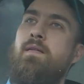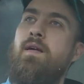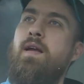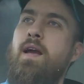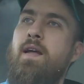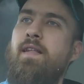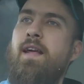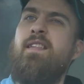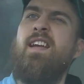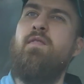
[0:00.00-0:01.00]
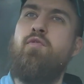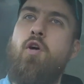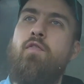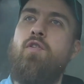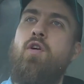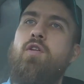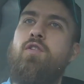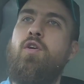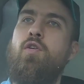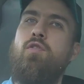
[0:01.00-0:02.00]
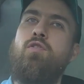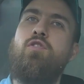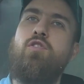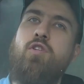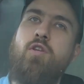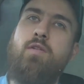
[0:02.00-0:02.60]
yeah, I think I've covered all the tools.